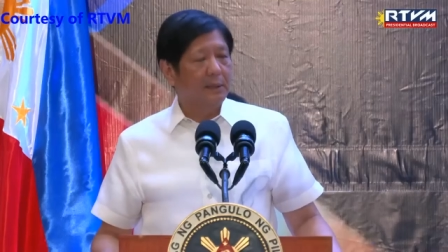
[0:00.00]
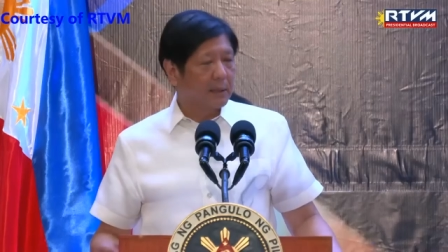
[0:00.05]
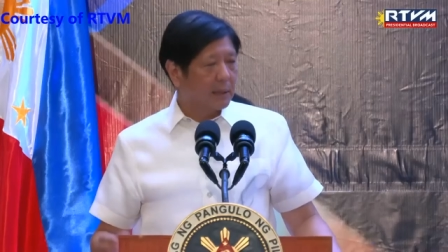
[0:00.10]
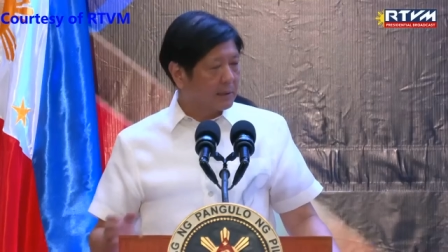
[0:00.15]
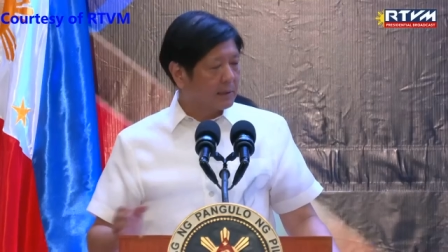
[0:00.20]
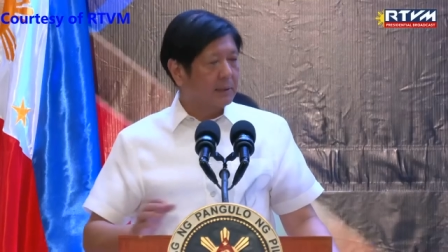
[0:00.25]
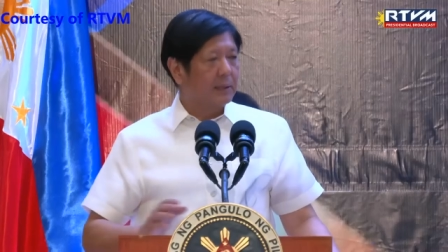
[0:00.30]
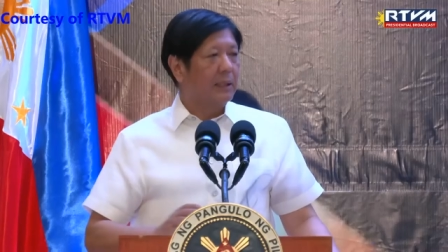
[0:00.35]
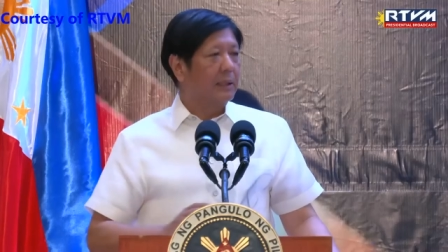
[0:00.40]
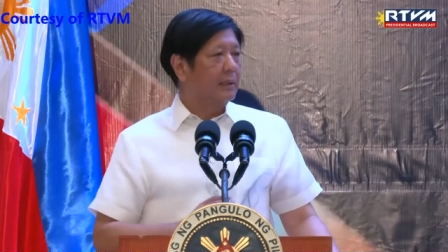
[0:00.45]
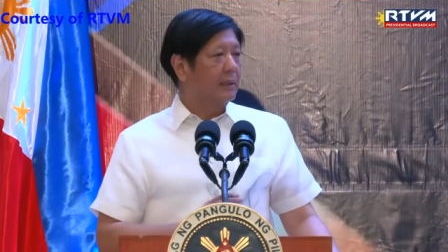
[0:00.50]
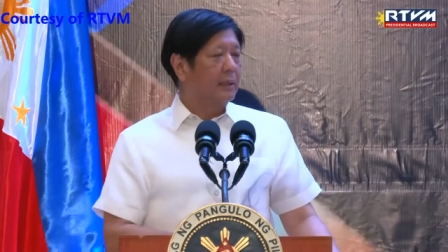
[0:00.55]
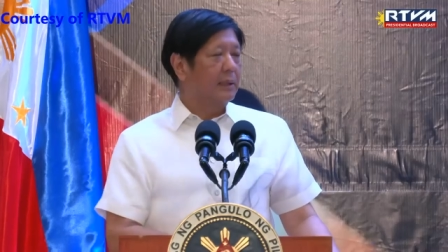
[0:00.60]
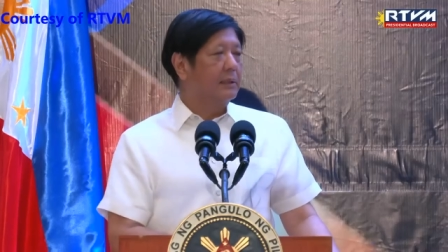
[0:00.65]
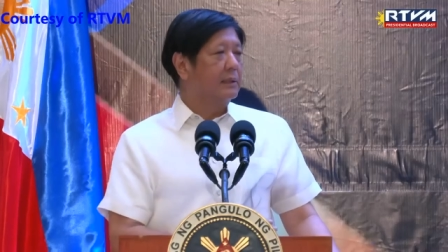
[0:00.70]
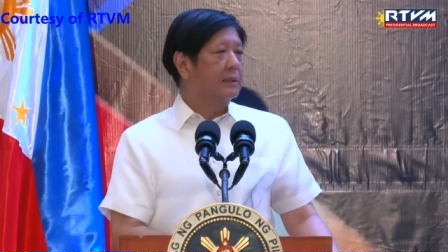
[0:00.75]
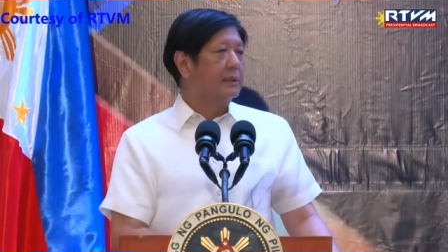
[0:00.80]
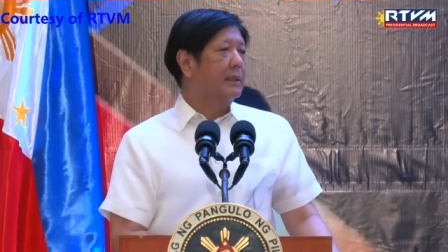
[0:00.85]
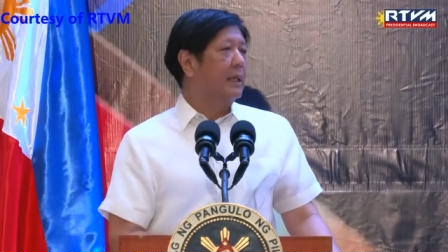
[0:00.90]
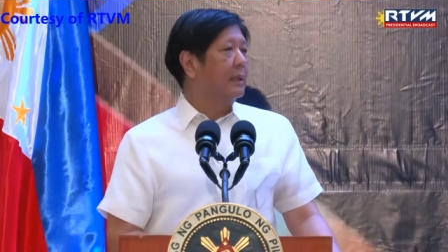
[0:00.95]
that's not
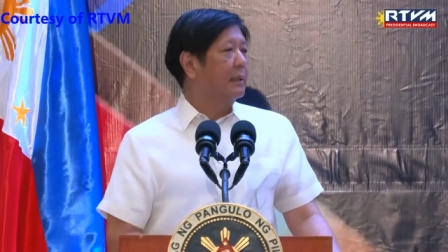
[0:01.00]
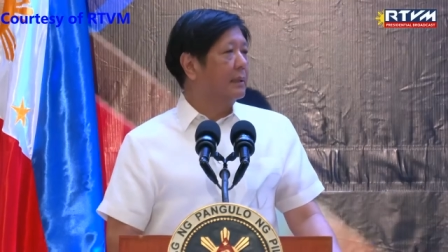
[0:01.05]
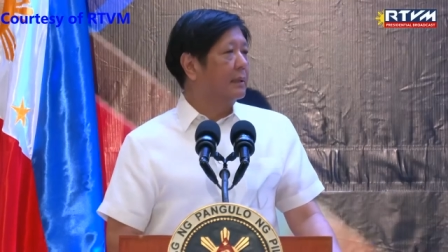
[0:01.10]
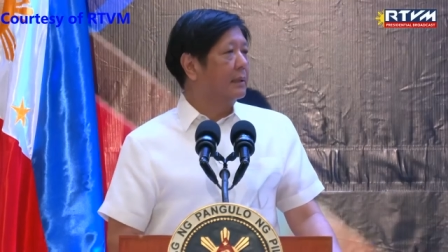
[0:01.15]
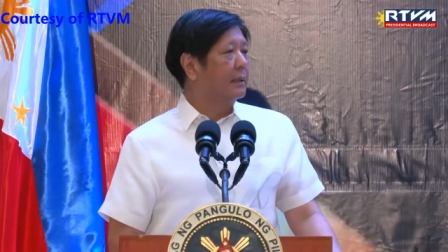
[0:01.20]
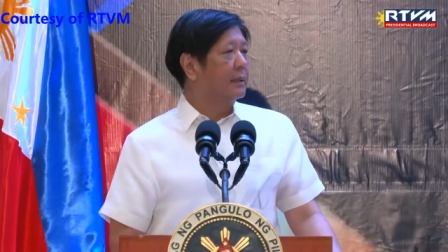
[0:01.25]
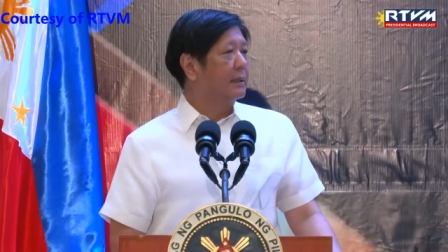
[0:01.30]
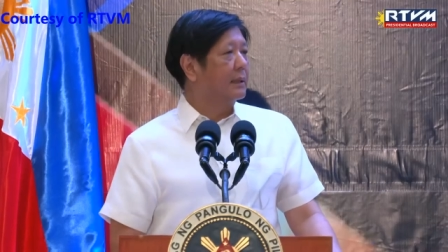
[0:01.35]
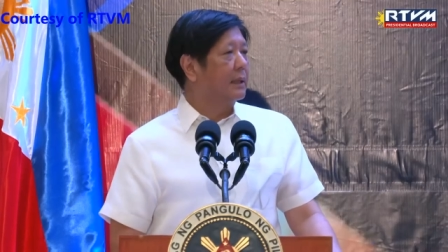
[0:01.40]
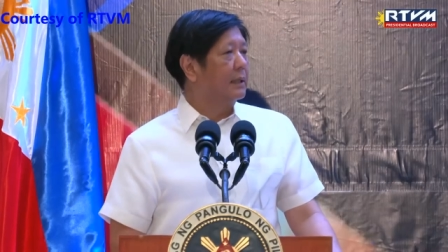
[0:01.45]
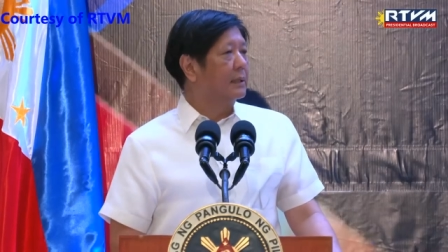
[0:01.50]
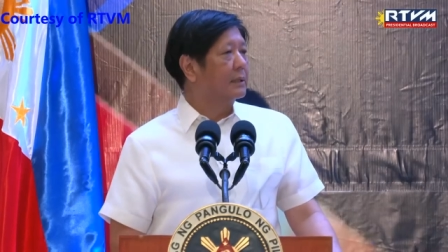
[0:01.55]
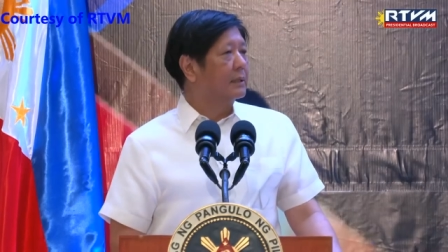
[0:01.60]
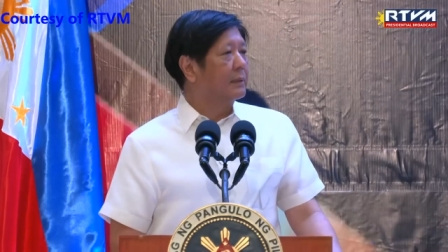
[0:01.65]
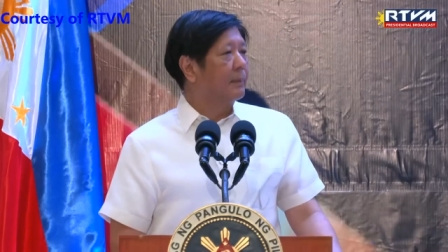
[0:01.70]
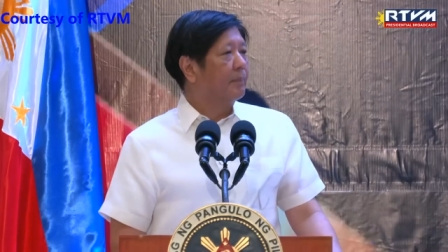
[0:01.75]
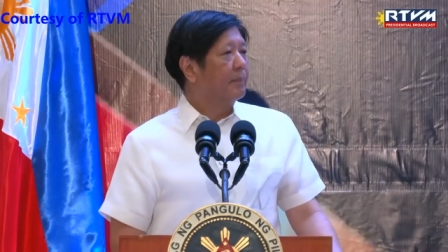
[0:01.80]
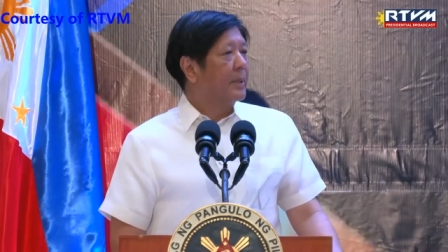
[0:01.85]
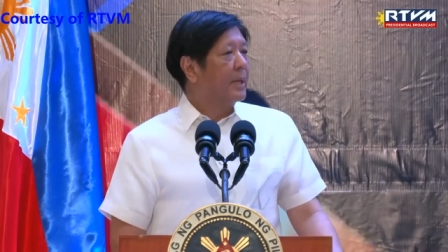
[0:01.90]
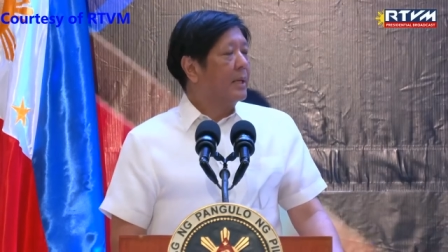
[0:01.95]
necessarily the case.